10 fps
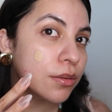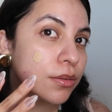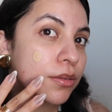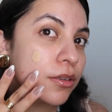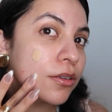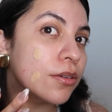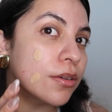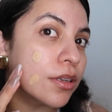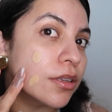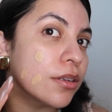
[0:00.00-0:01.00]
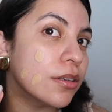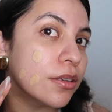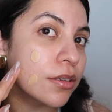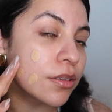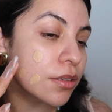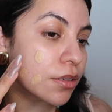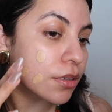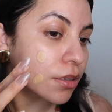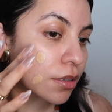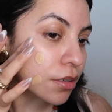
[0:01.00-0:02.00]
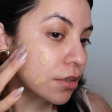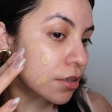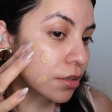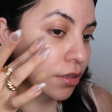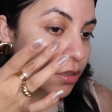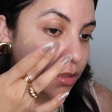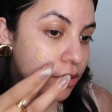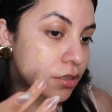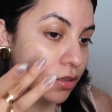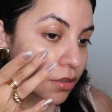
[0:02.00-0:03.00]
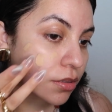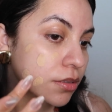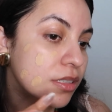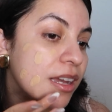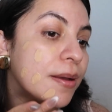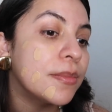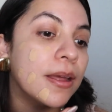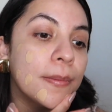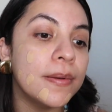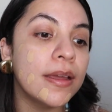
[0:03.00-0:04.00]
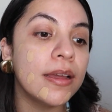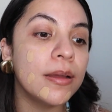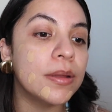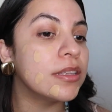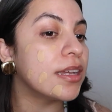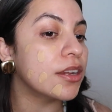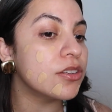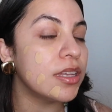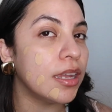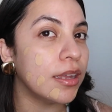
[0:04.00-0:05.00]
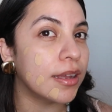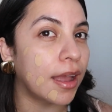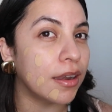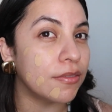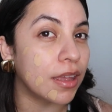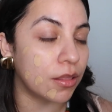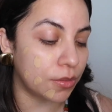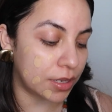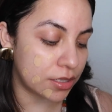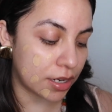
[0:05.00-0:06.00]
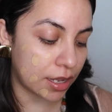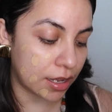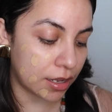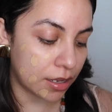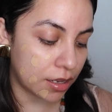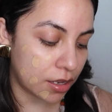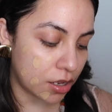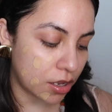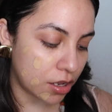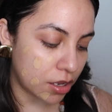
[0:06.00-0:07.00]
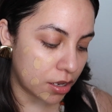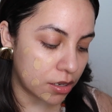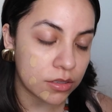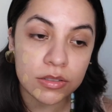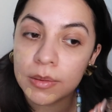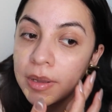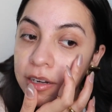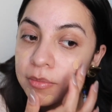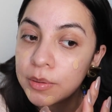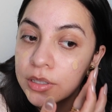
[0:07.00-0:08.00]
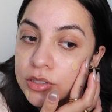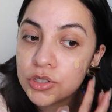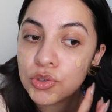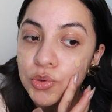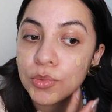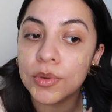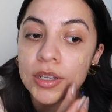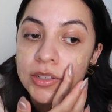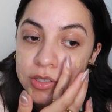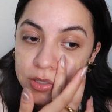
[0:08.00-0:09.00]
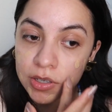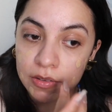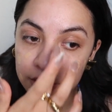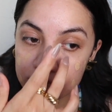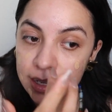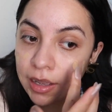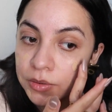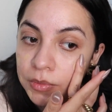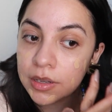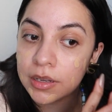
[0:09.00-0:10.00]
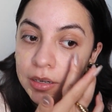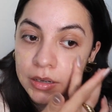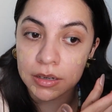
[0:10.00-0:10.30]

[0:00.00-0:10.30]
I'm gonna go in, dab, dab, dab. It's actually kind of yellowy today, so I might have put too much of the tan one.